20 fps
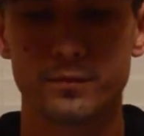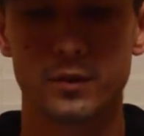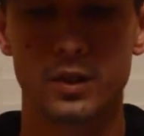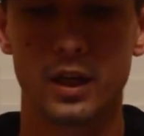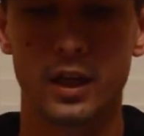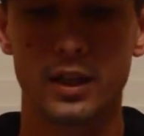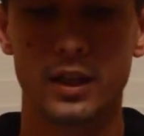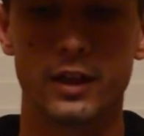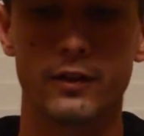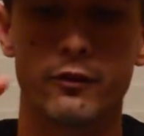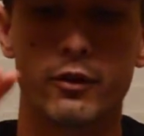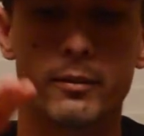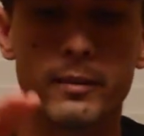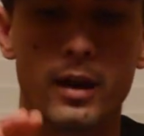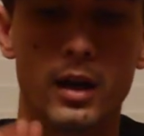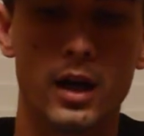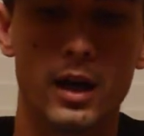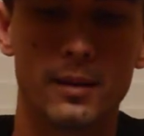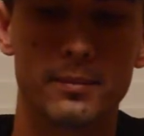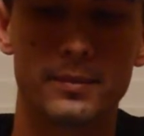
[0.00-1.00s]
And then for my
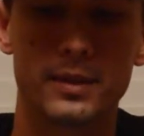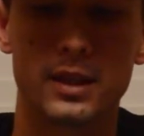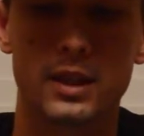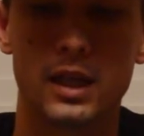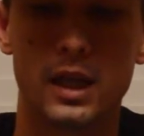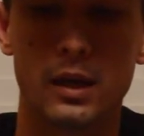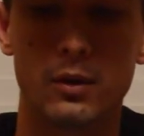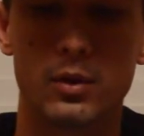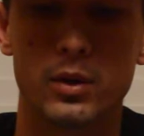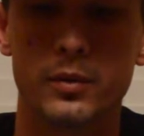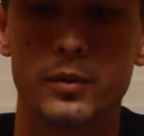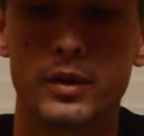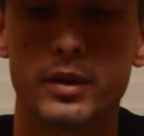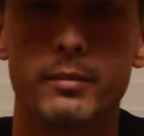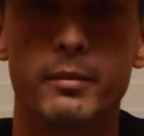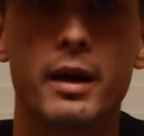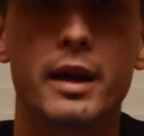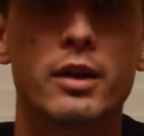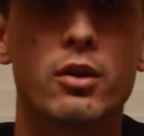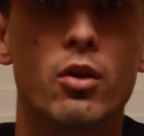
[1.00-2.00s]
optic, I went with the
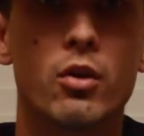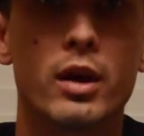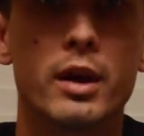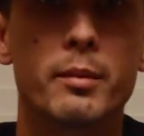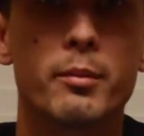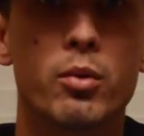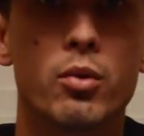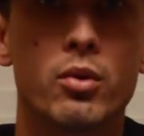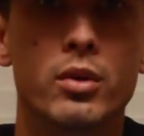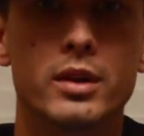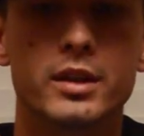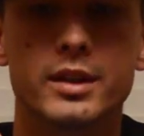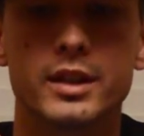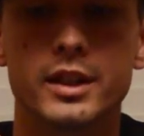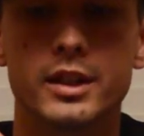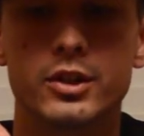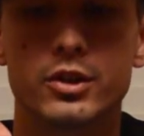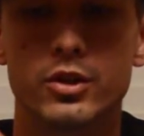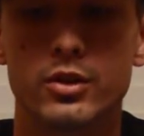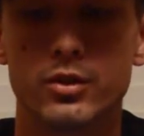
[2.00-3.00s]
micro Aimpoint
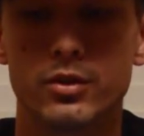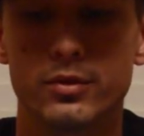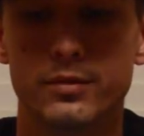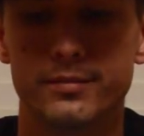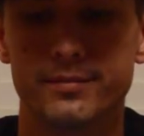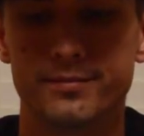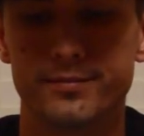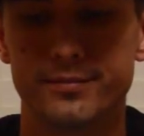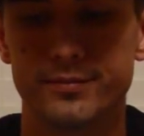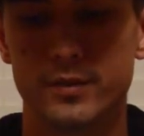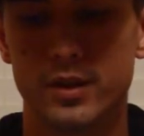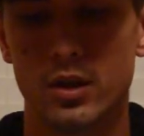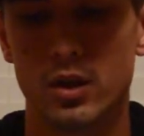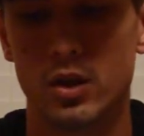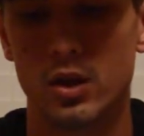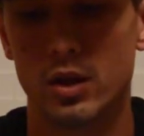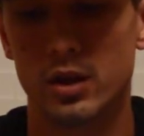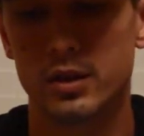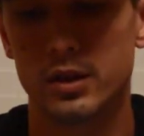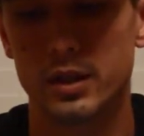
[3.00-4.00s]
T2
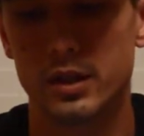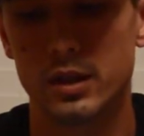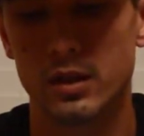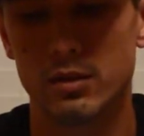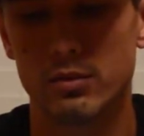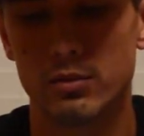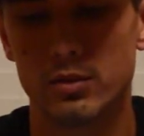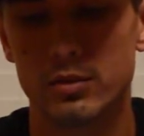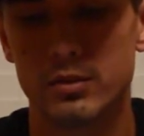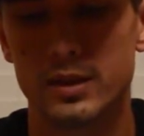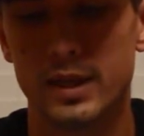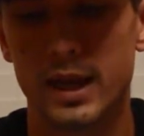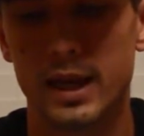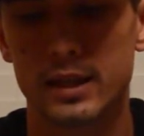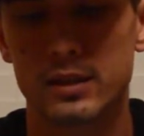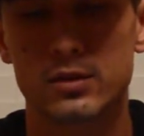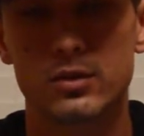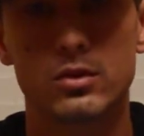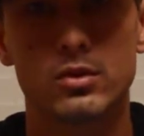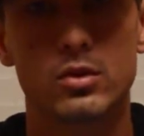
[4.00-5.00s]
on the Larue
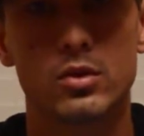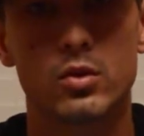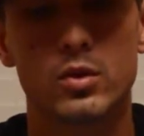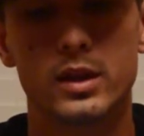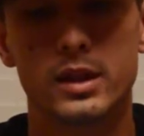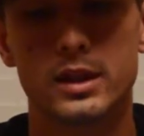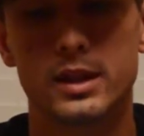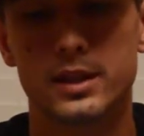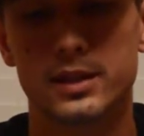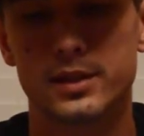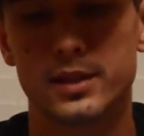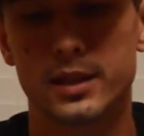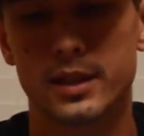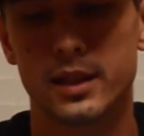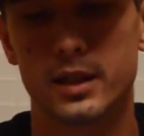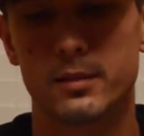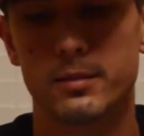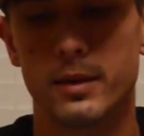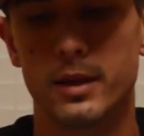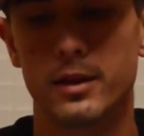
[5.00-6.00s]
tactical quick
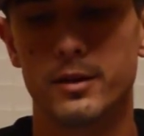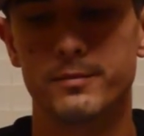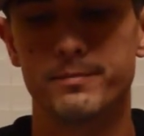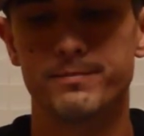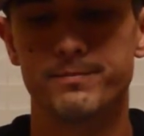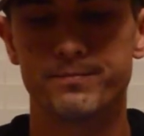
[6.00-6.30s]
disconnect mount.